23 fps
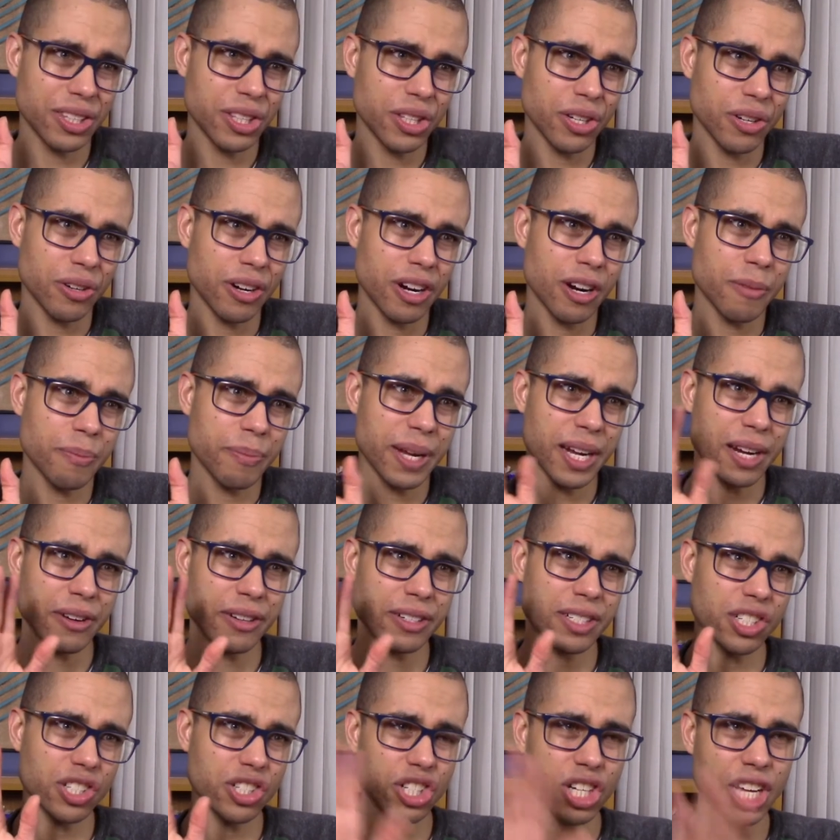There are
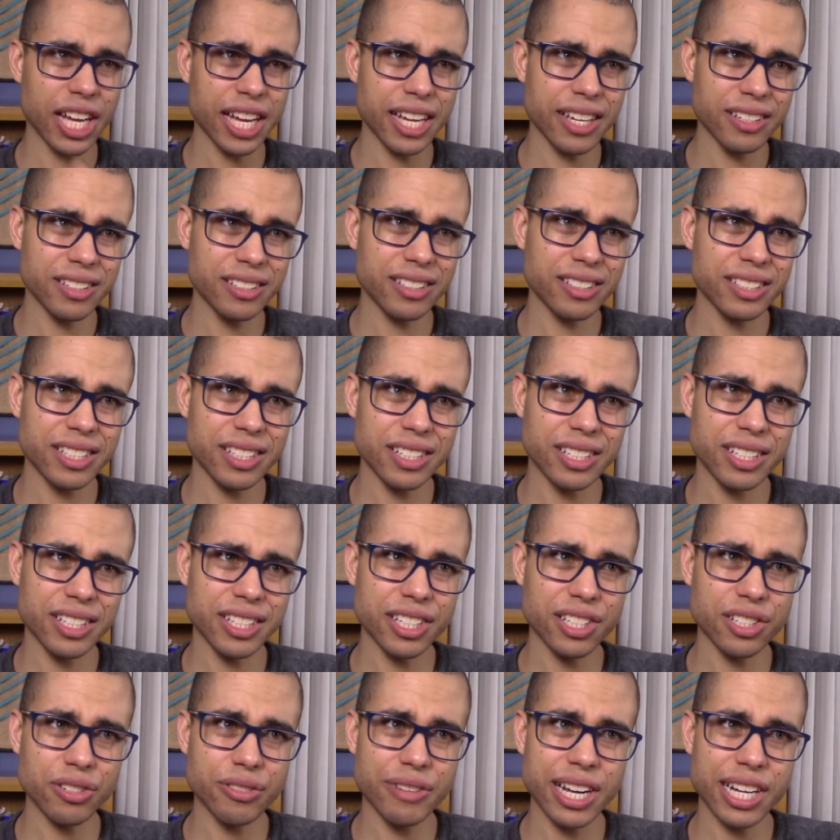parent-to-child
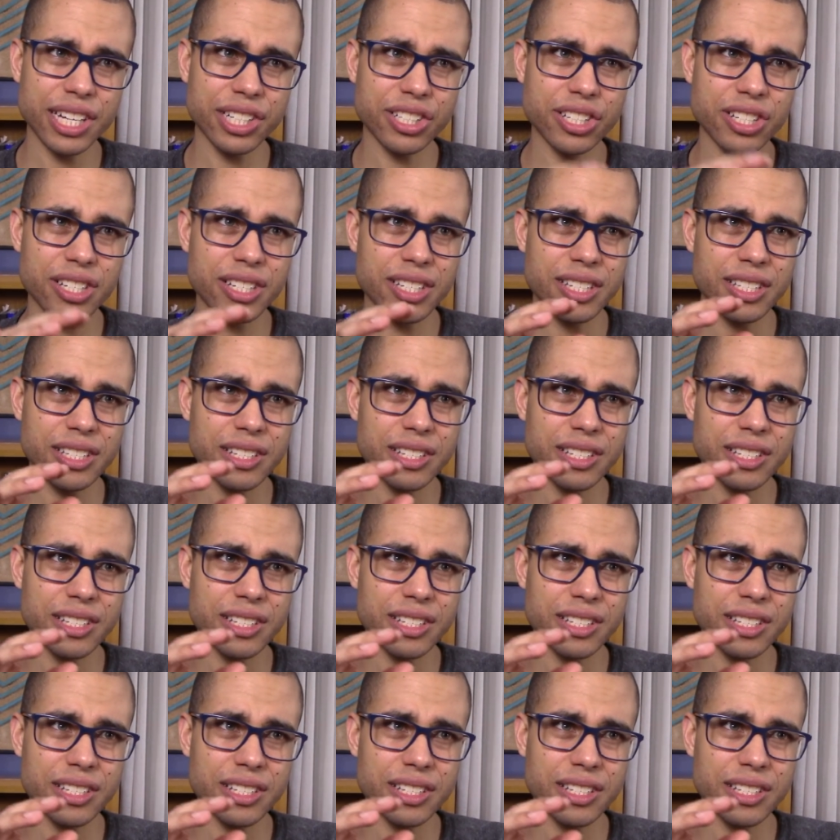interactions,